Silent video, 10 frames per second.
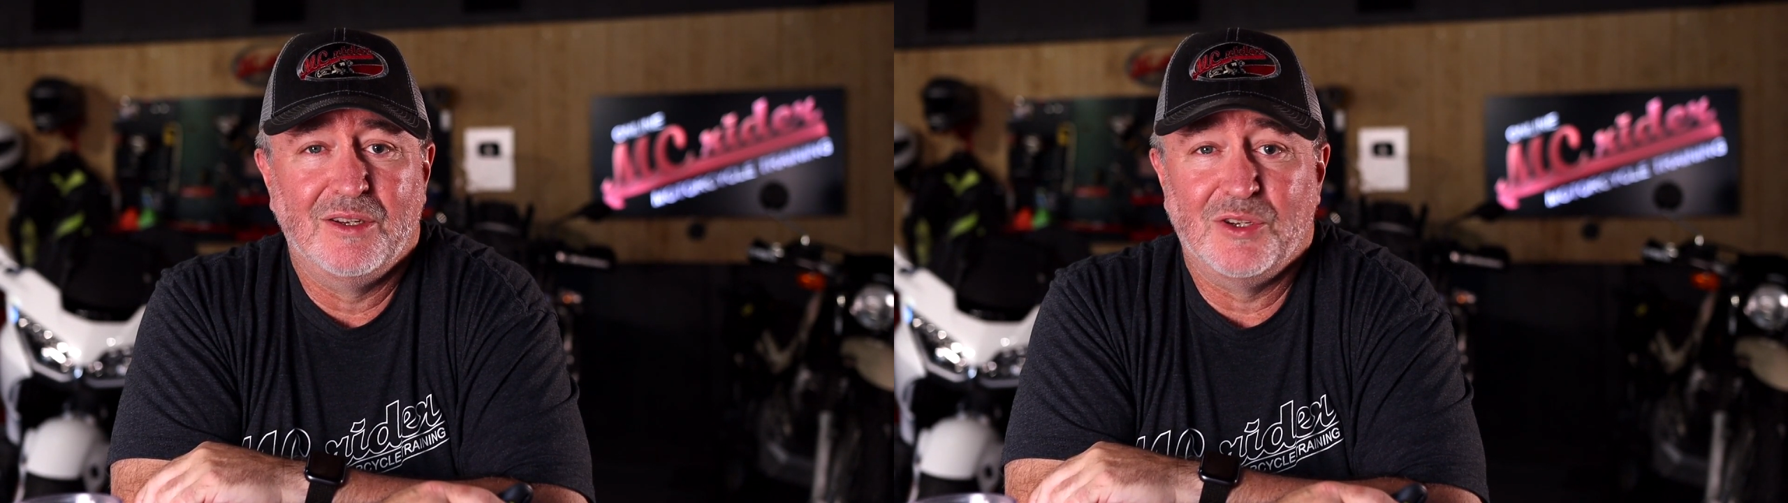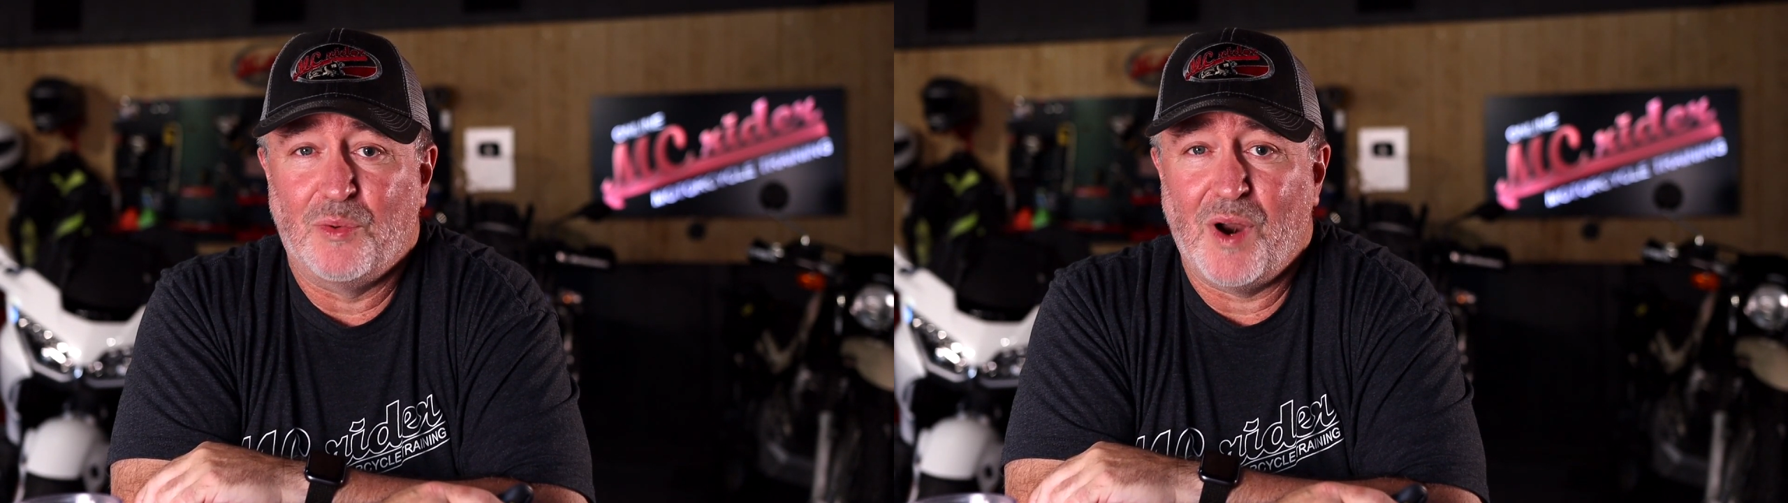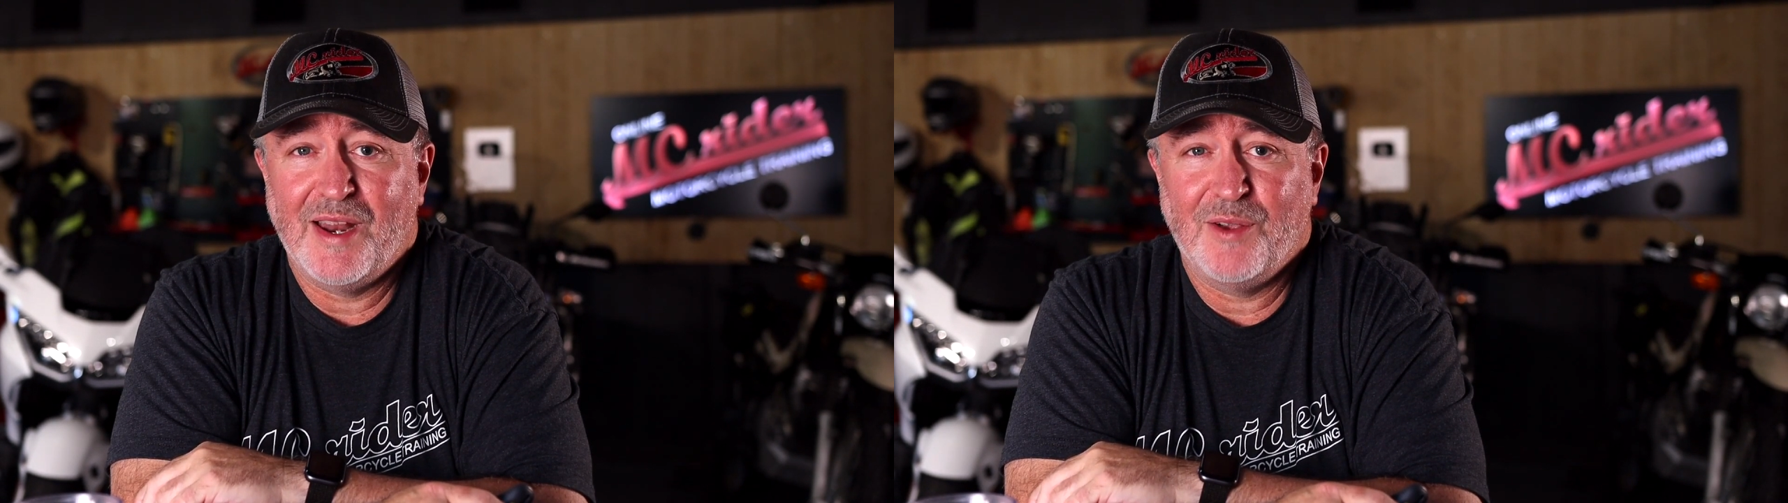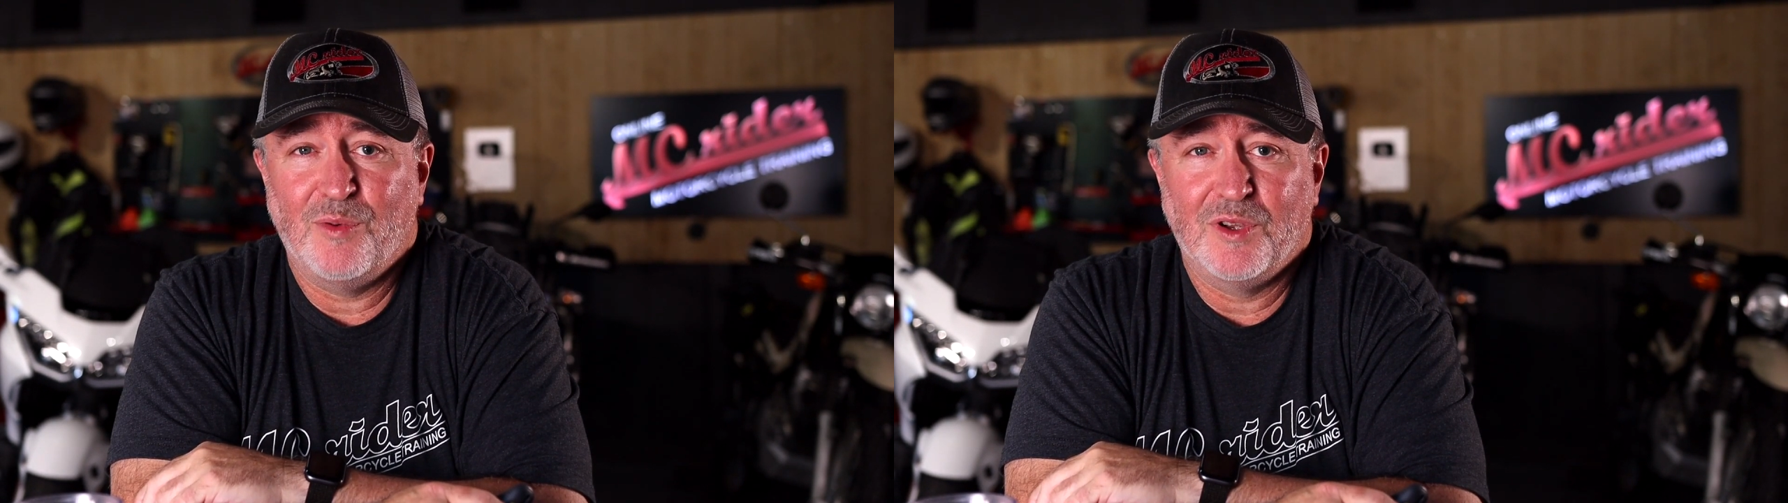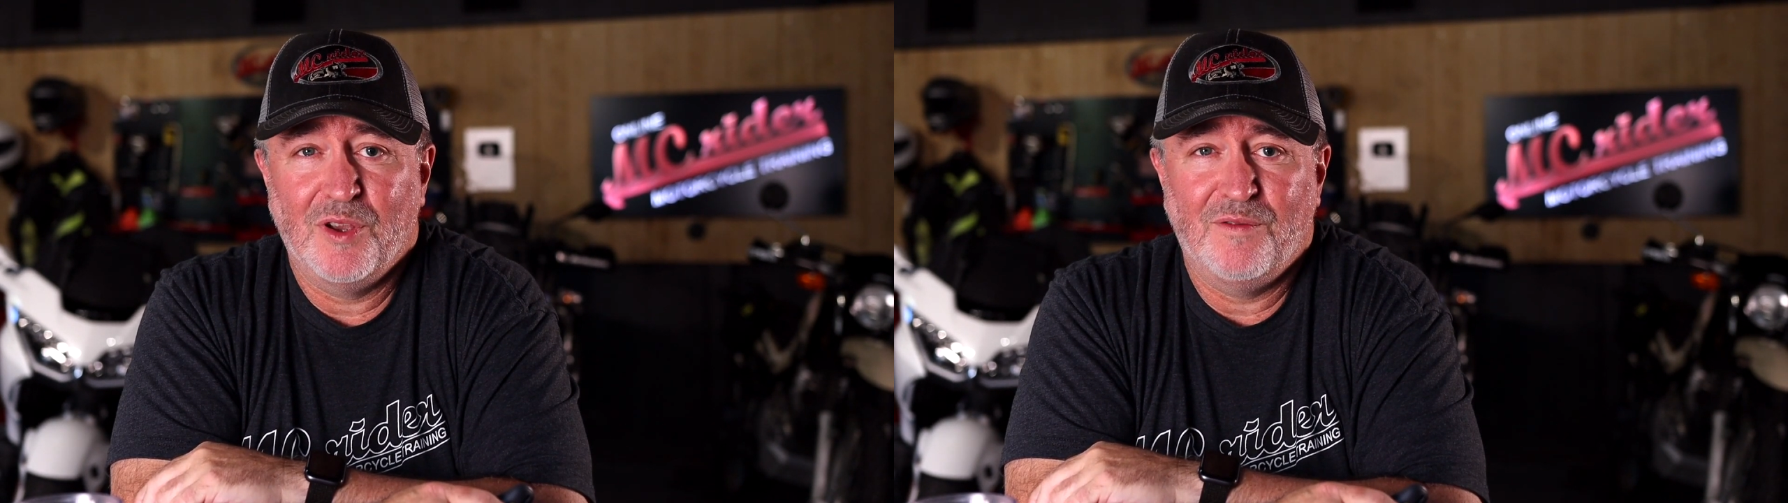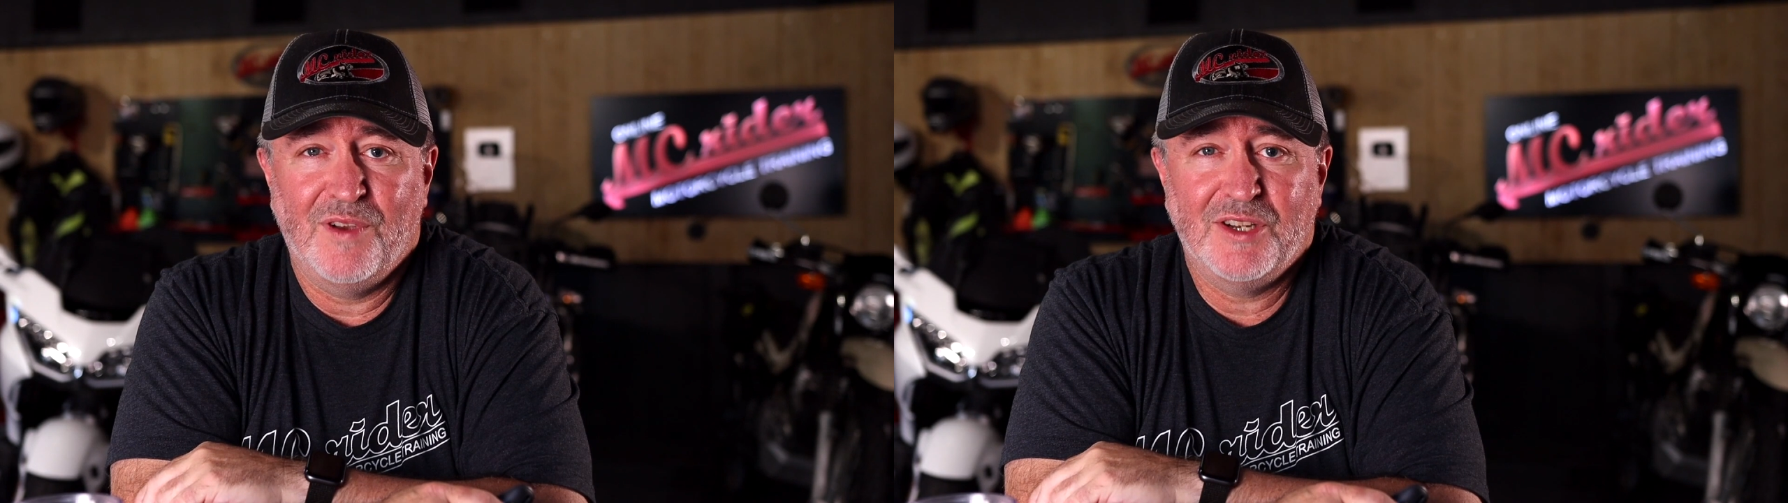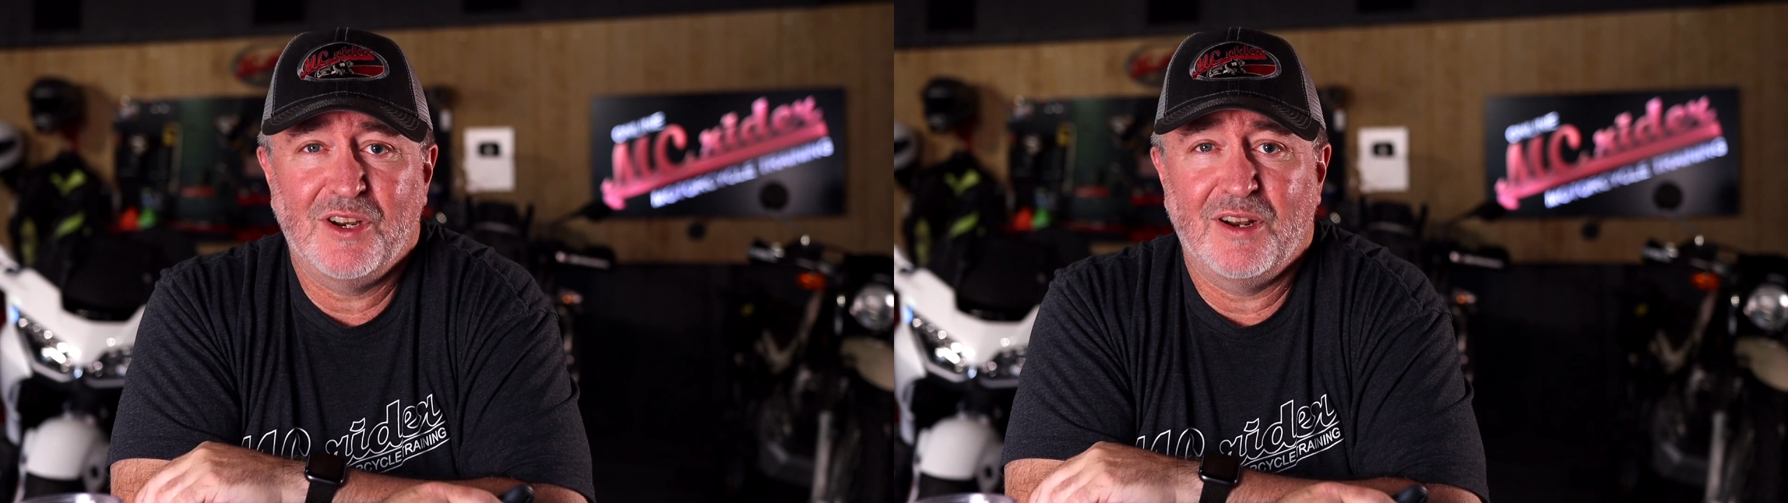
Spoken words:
Riding with good vision